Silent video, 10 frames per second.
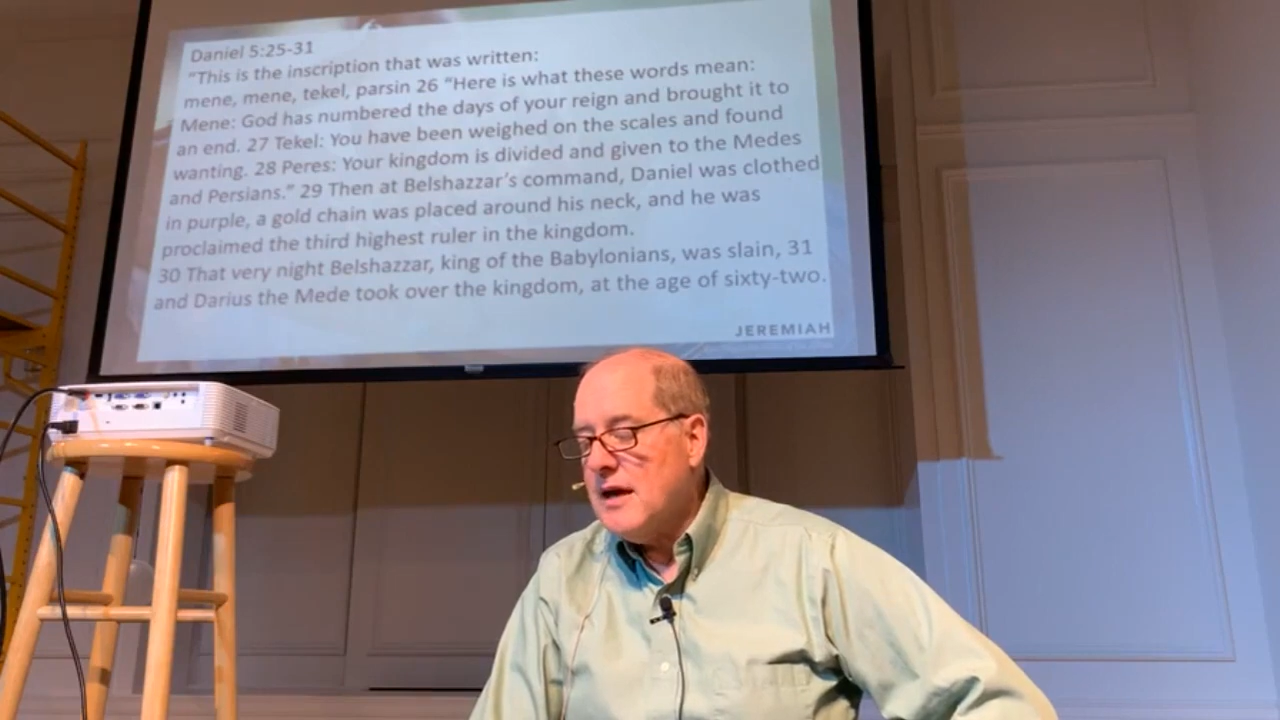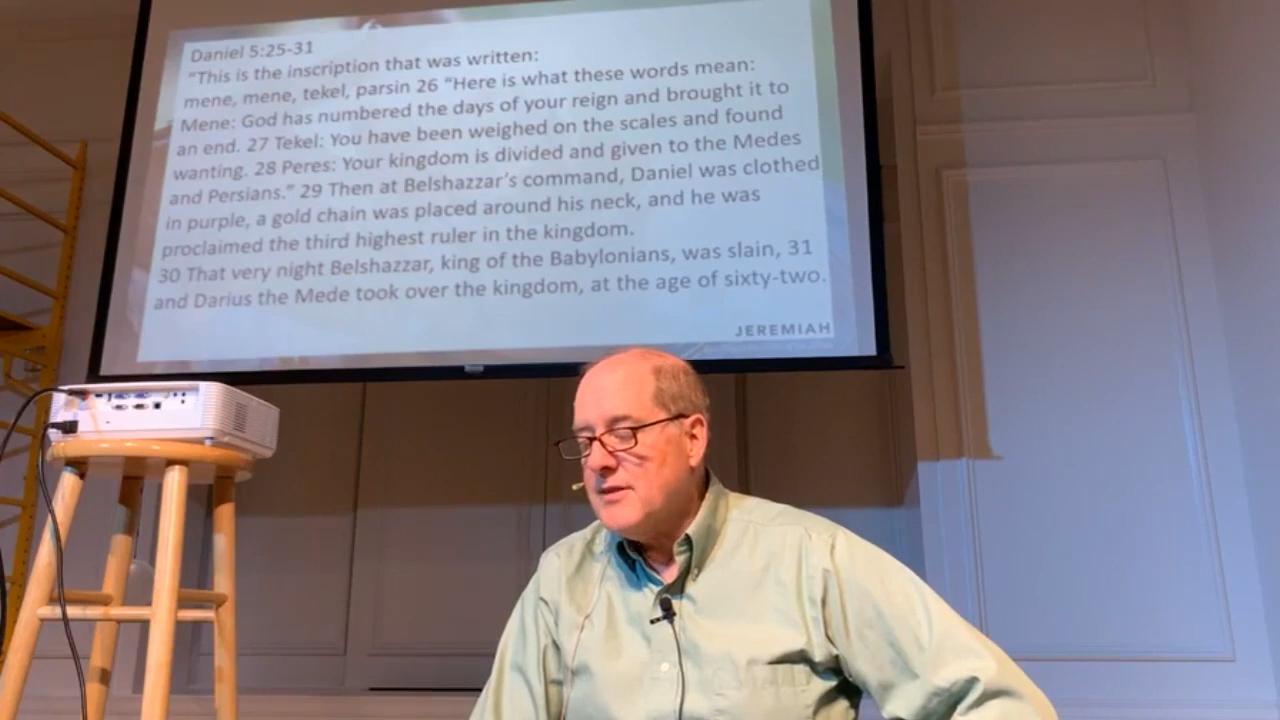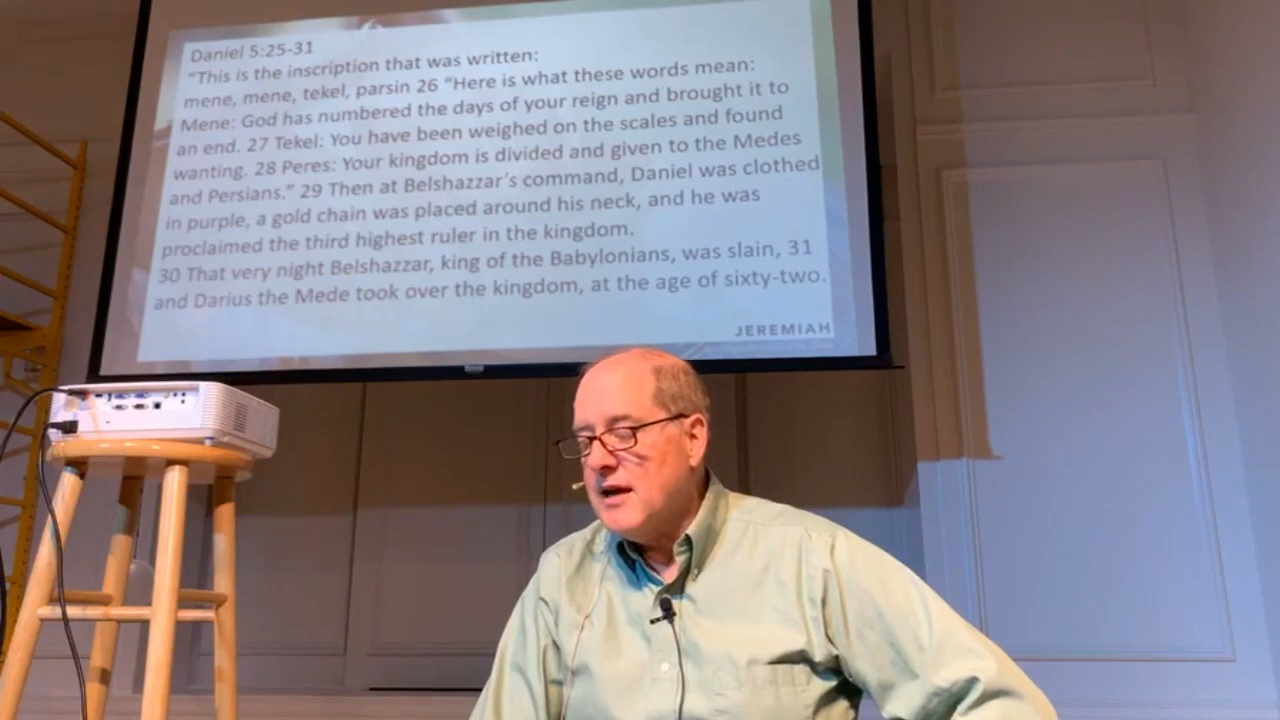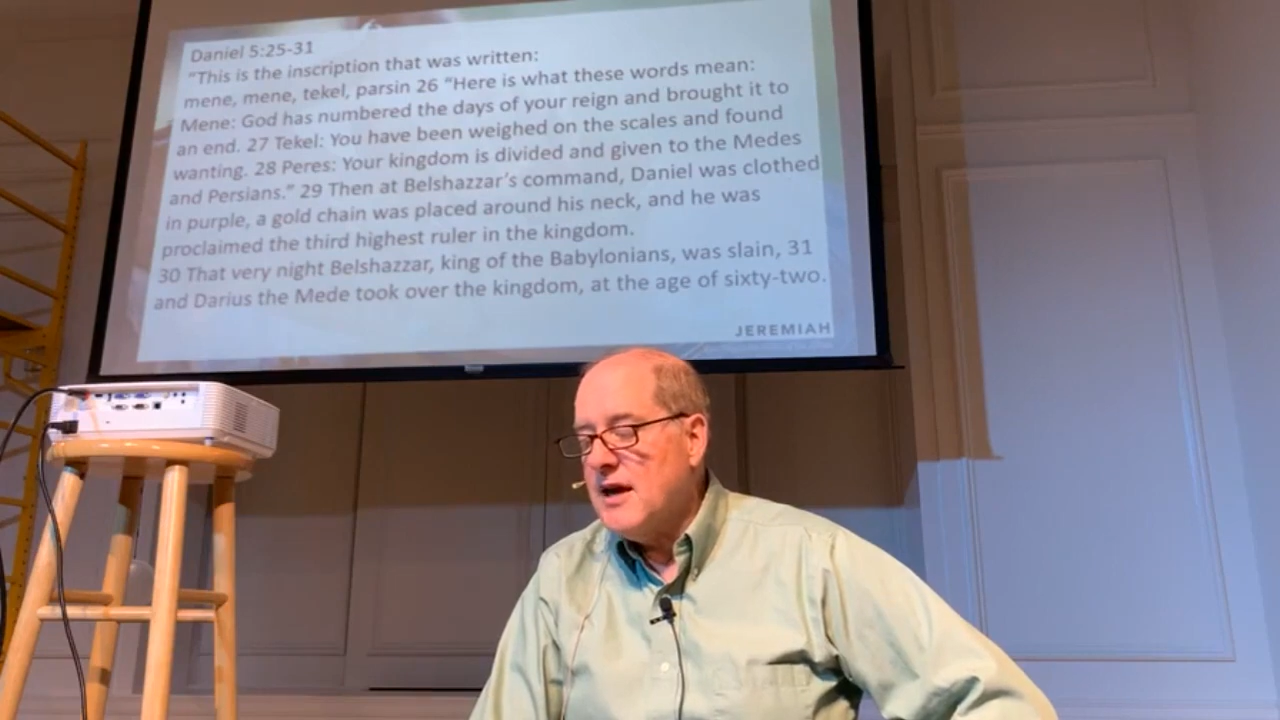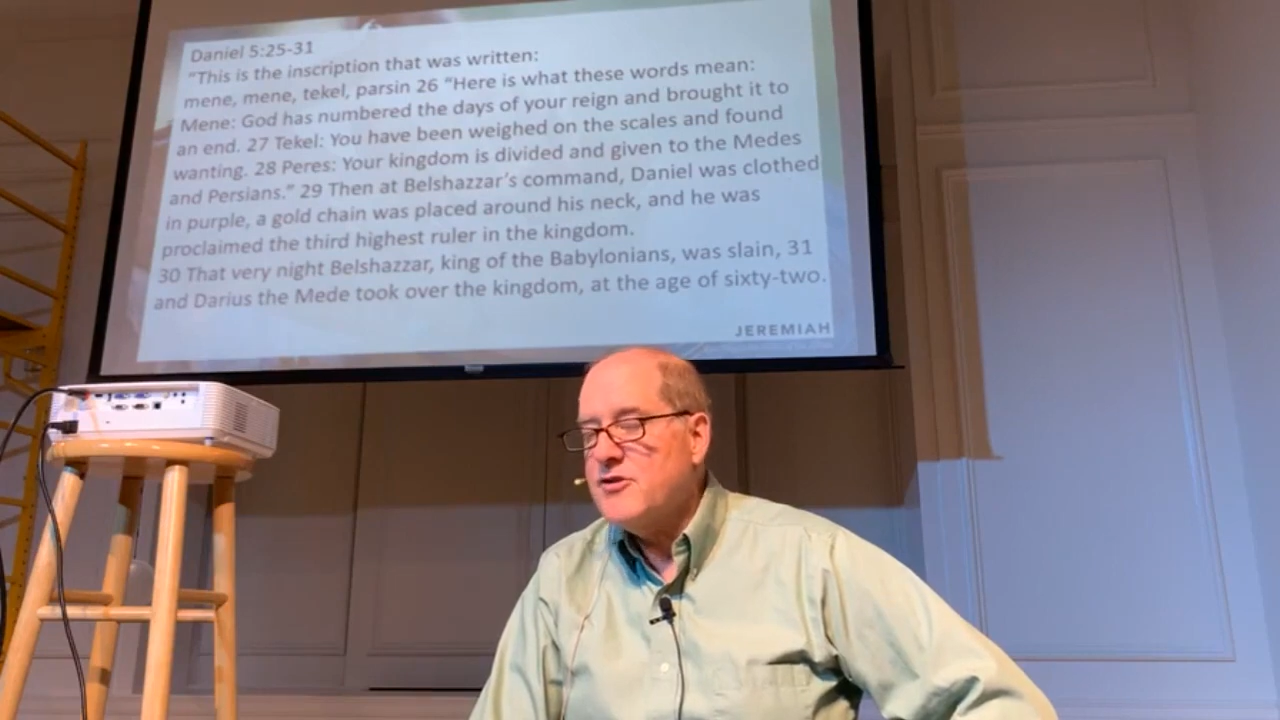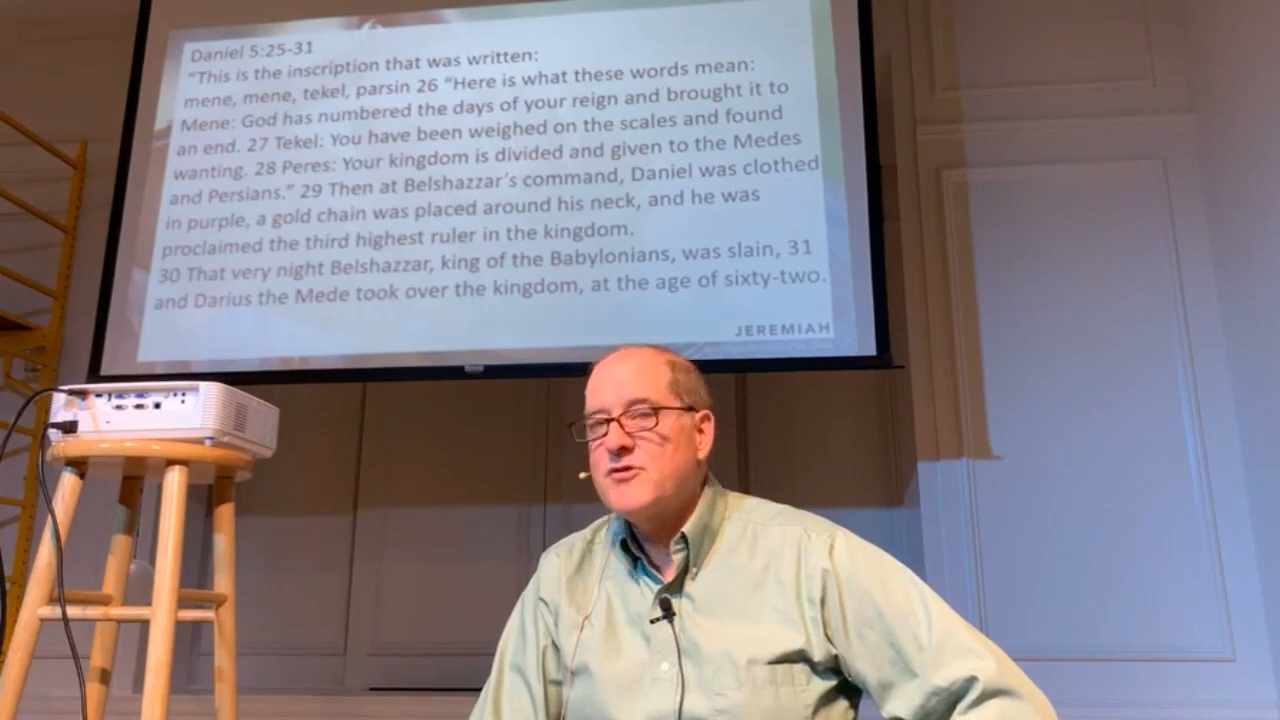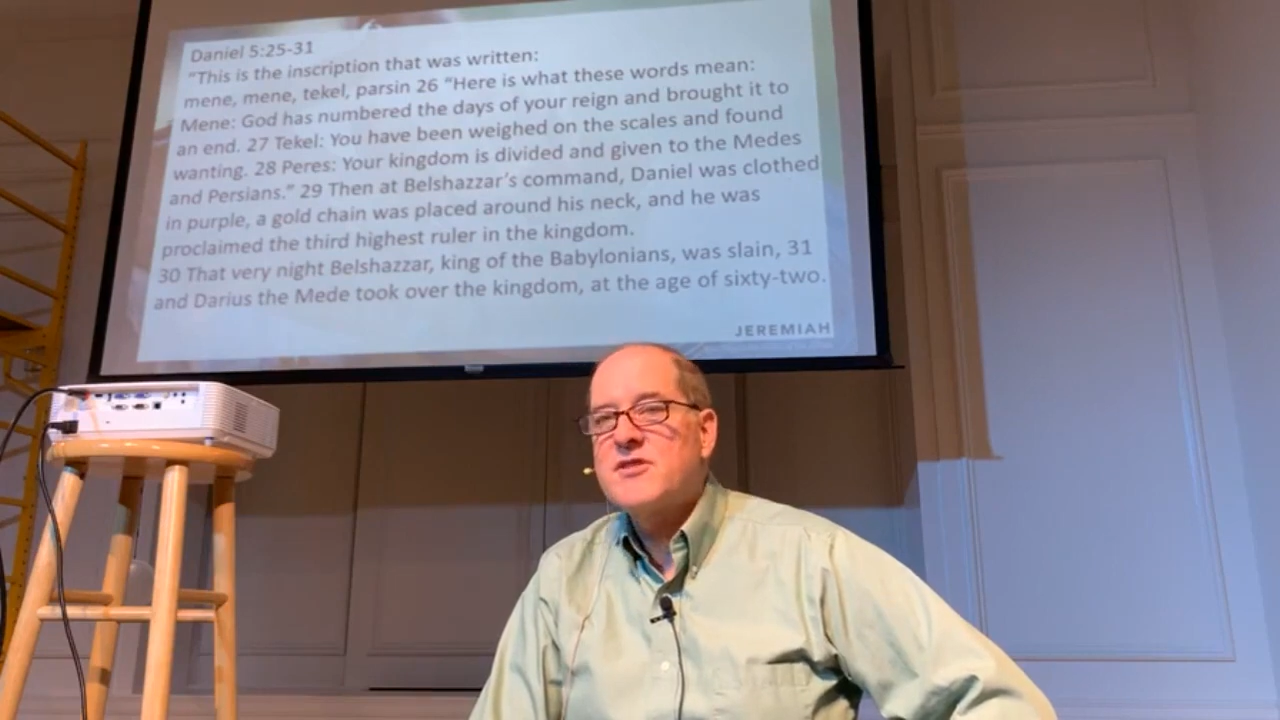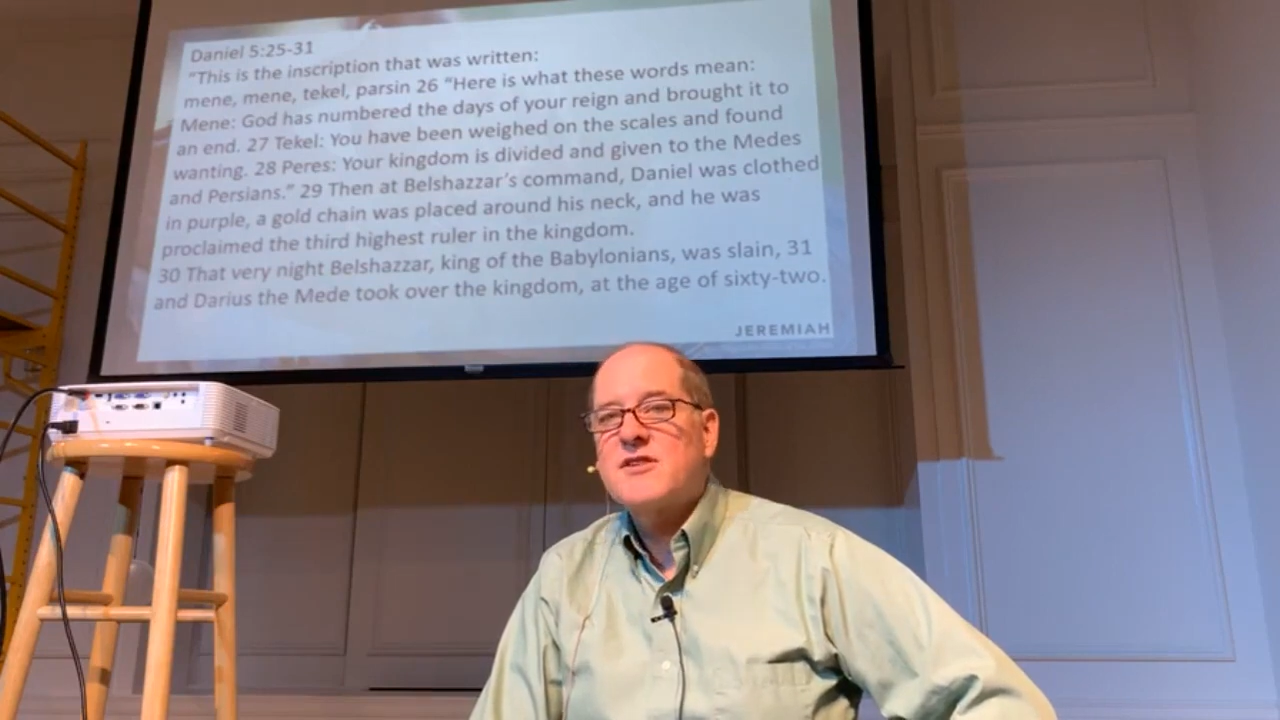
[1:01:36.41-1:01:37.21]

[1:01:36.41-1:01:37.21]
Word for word: at the age of